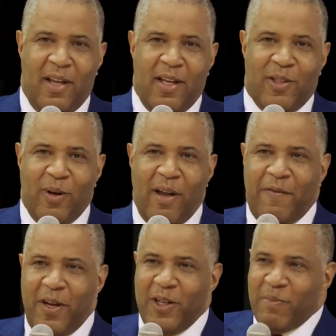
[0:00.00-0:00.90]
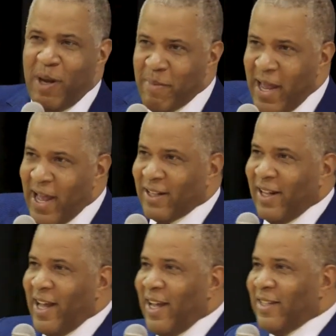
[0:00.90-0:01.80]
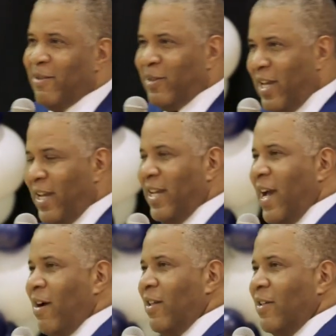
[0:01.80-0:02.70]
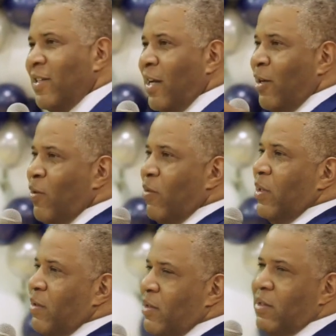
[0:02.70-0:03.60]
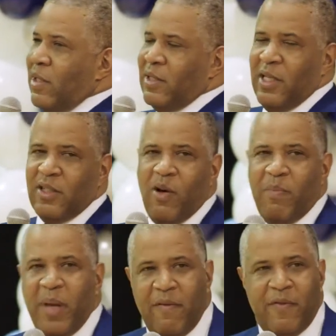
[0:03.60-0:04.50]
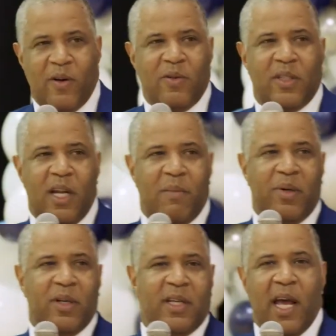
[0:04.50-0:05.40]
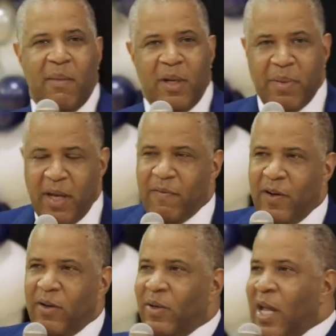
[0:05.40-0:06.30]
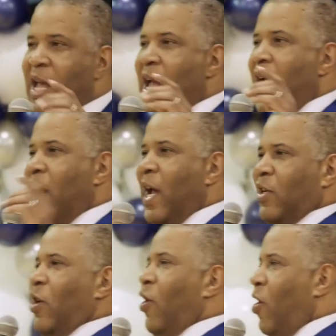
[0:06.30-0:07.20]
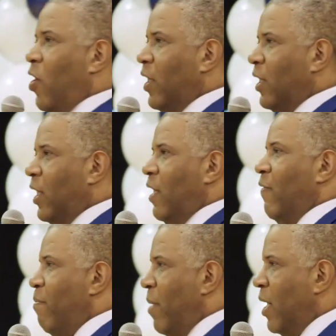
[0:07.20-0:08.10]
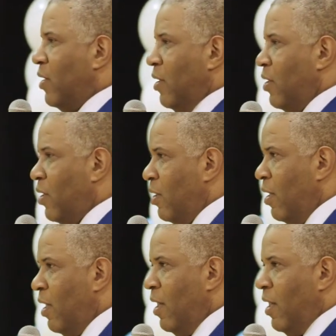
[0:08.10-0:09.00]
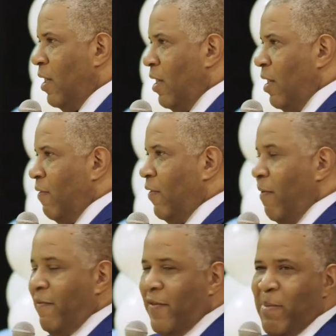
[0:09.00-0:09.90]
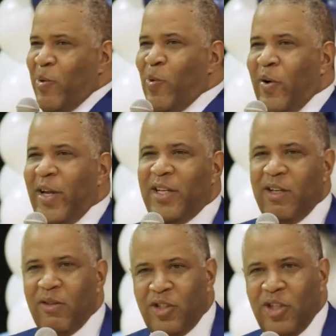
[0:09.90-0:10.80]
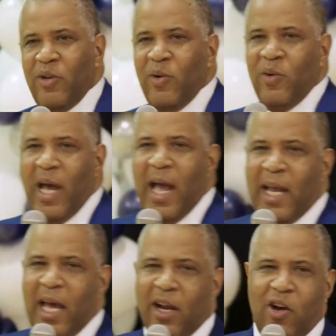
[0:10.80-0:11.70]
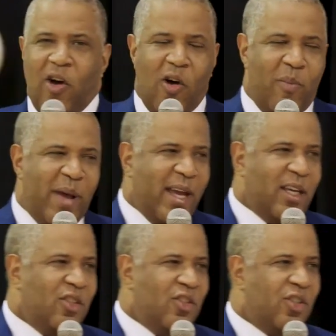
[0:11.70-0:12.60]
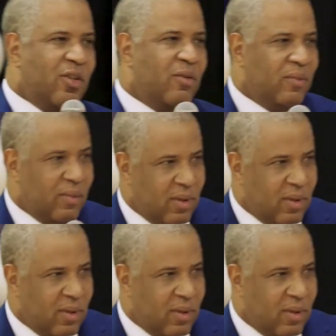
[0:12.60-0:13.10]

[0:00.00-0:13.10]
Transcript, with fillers: So when I finished my math class, I was taking calculus, I'd go, there's these things called payphones. I'd put a dime in a payphone, and I'd call and leave a message. From February till June, I got a call back in June.